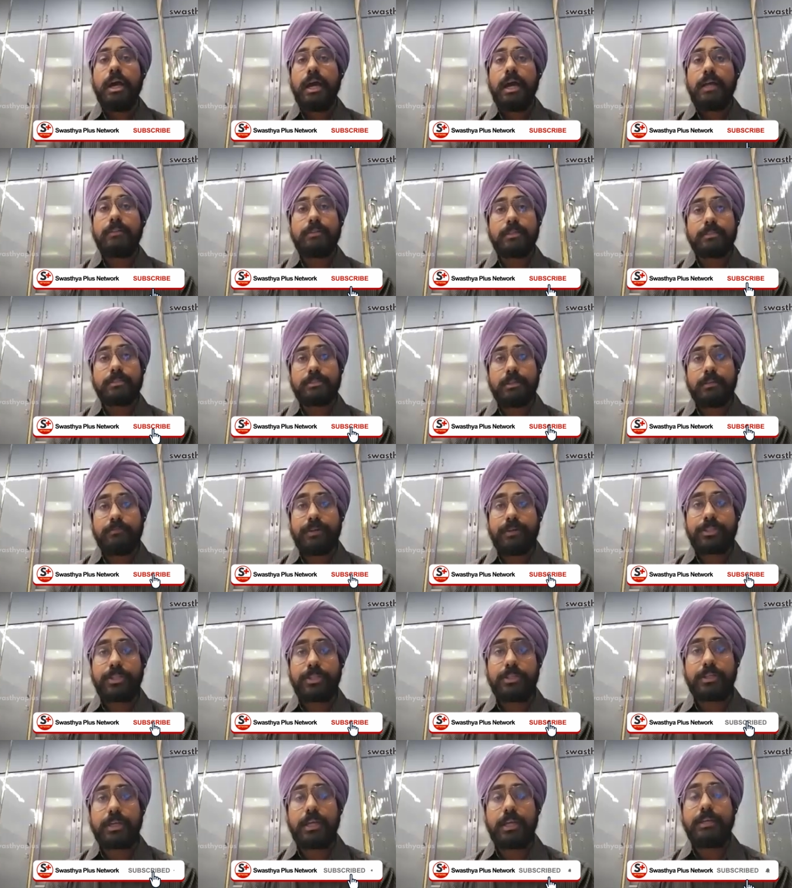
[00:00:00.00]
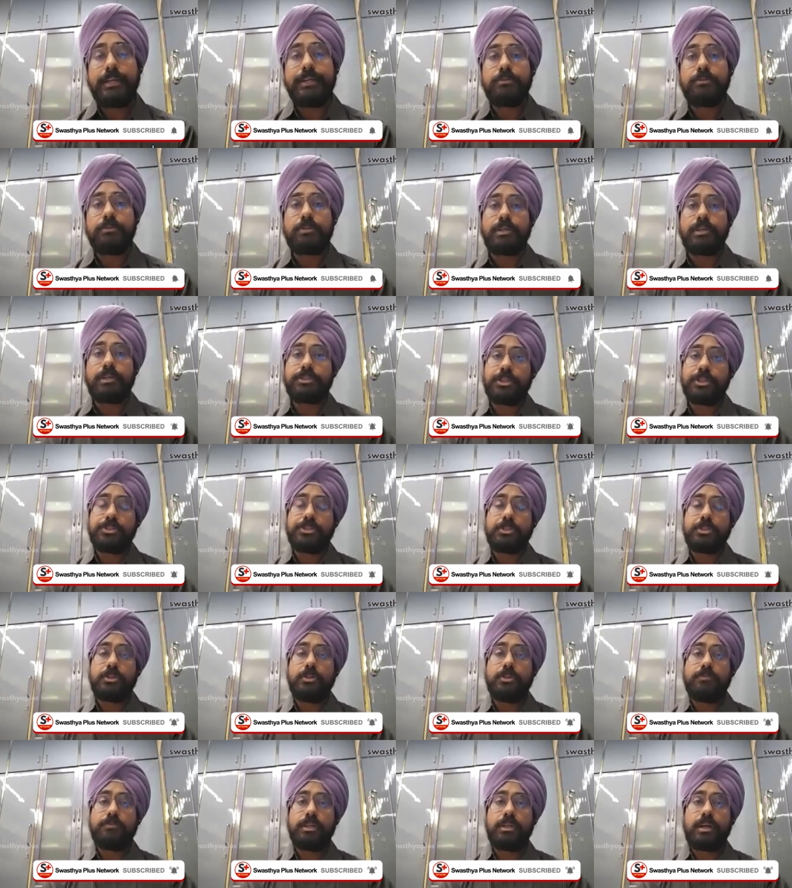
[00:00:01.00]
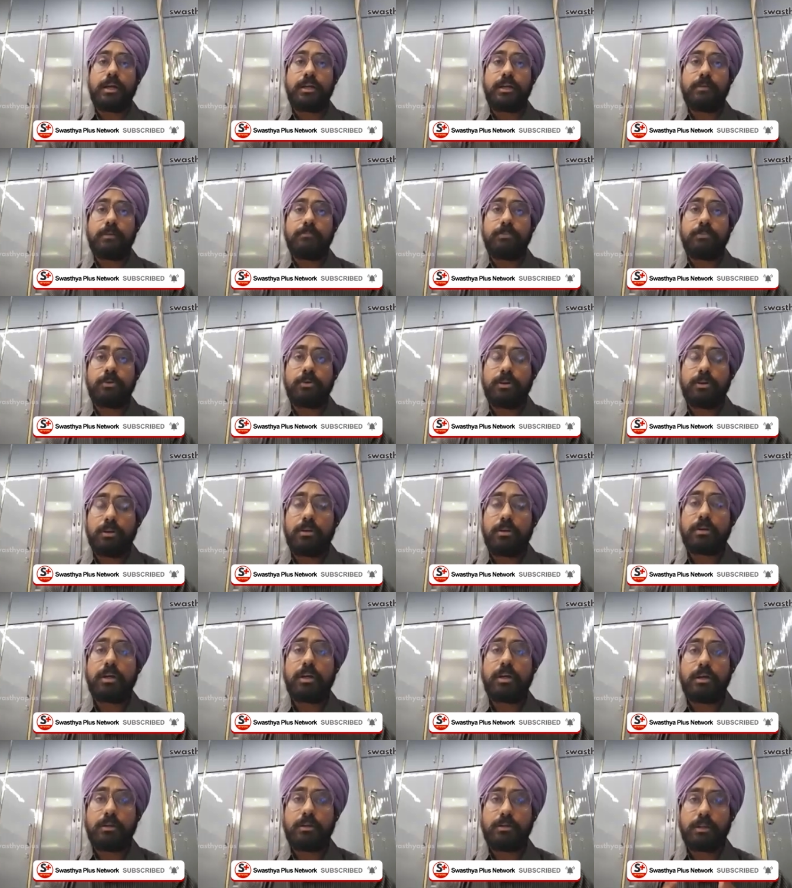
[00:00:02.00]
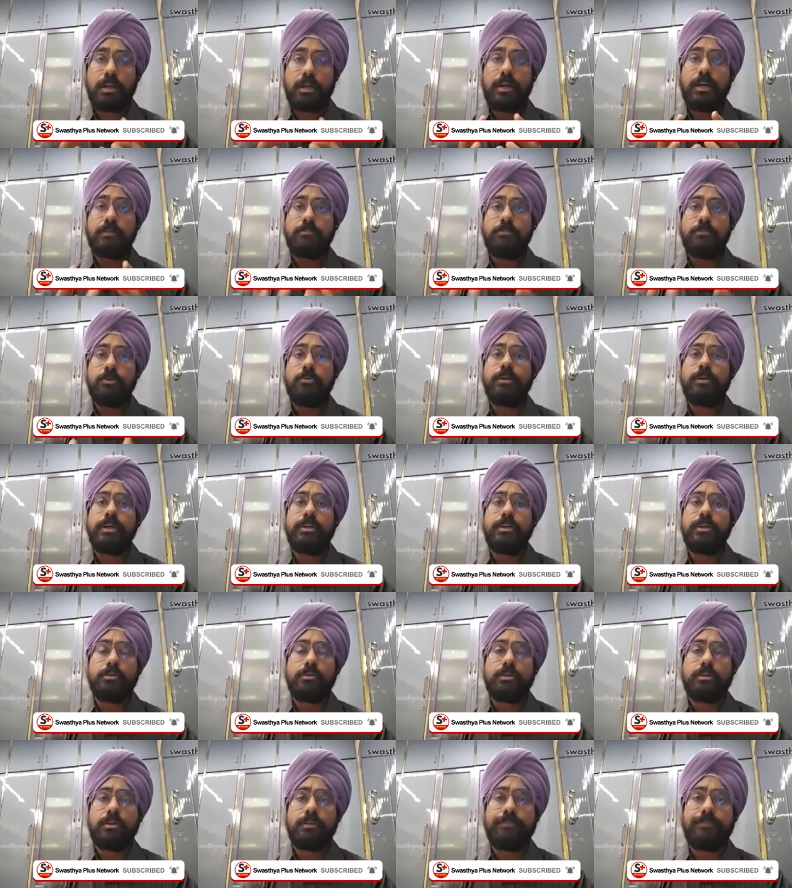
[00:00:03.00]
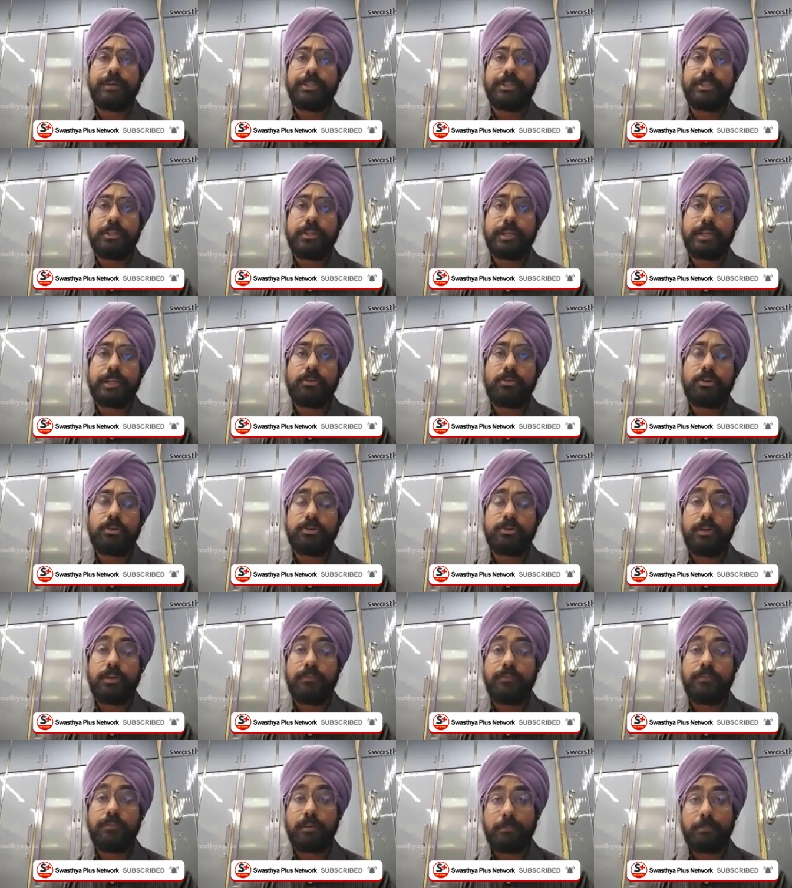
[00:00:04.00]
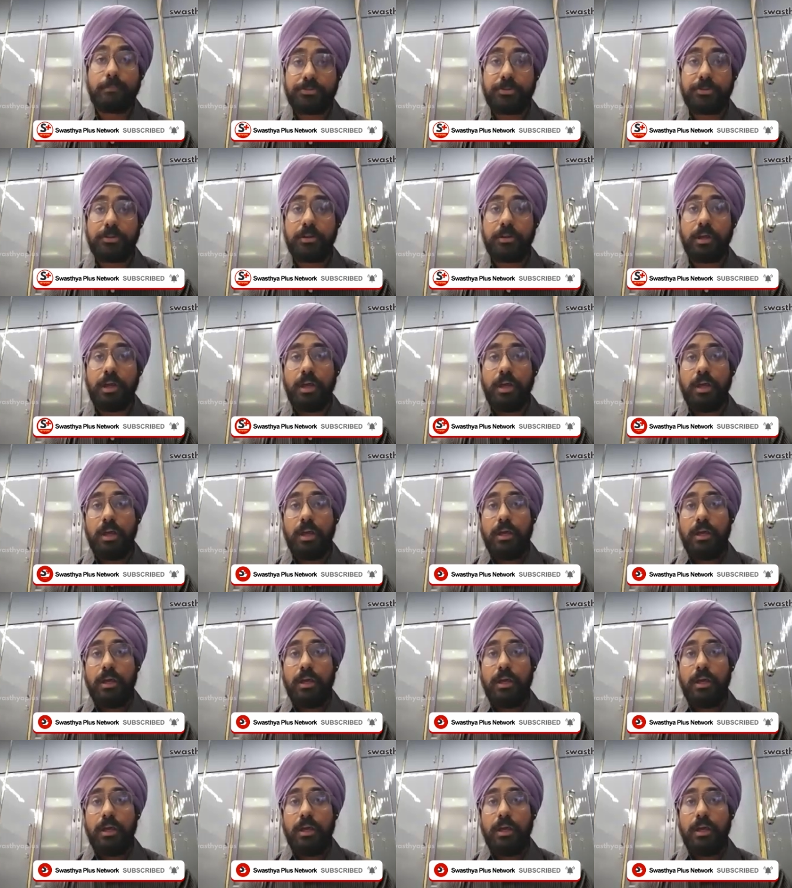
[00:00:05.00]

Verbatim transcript: And this infection can lead to the restriction of the cardiac the cardiac movement, or the infection can cause inflammation